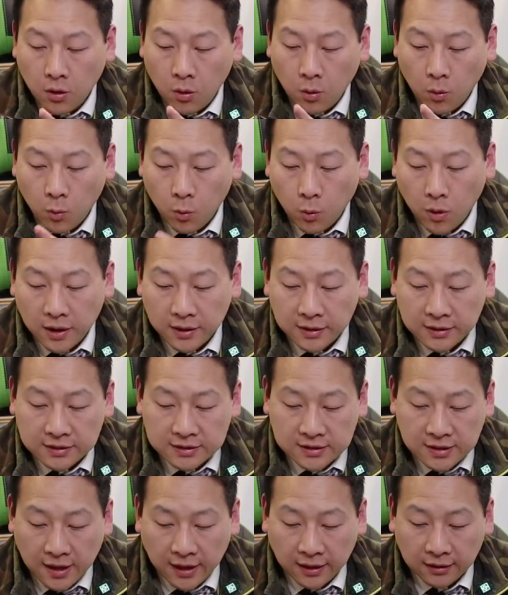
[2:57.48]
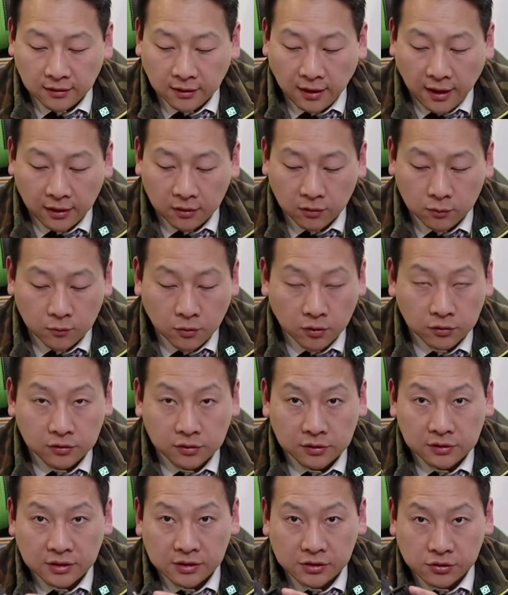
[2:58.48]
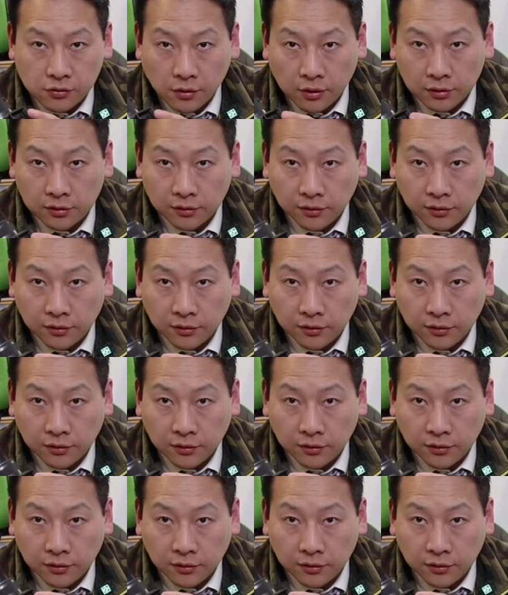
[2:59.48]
One is that I don't want to destroy